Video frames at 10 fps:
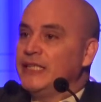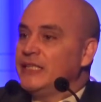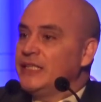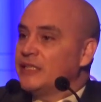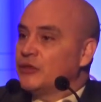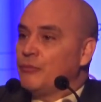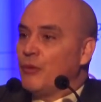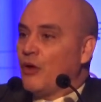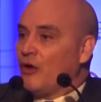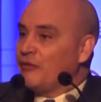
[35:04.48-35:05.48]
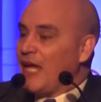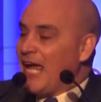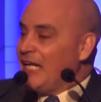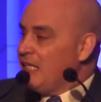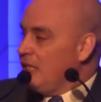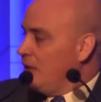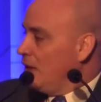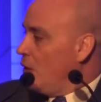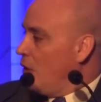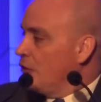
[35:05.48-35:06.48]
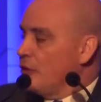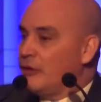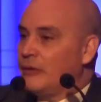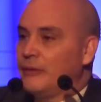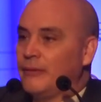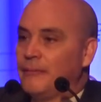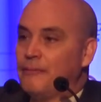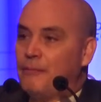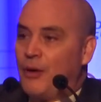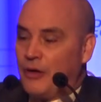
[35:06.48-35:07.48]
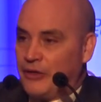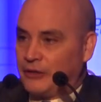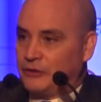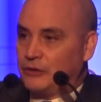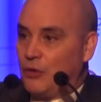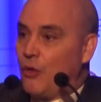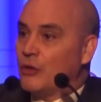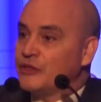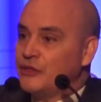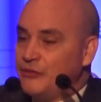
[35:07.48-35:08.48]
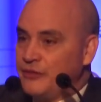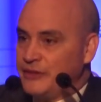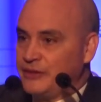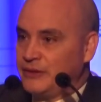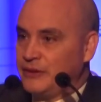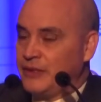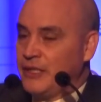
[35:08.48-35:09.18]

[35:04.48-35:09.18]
take the example of any other product or service,